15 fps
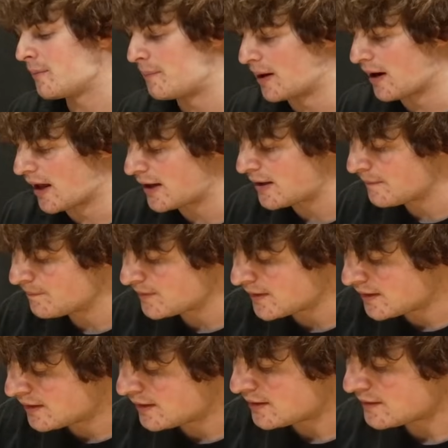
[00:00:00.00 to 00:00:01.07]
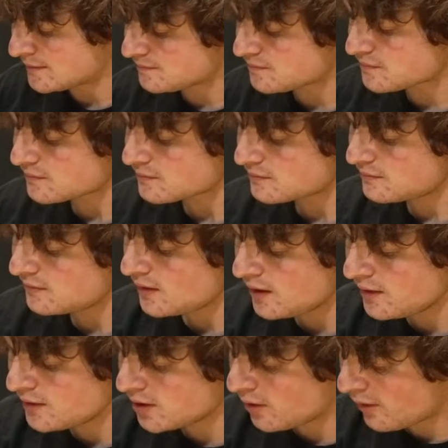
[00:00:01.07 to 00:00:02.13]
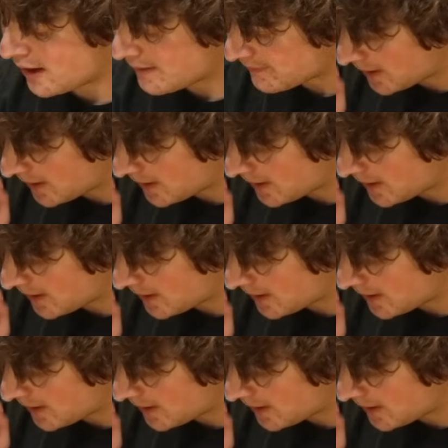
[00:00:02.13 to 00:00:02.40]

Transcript: But like, you know what I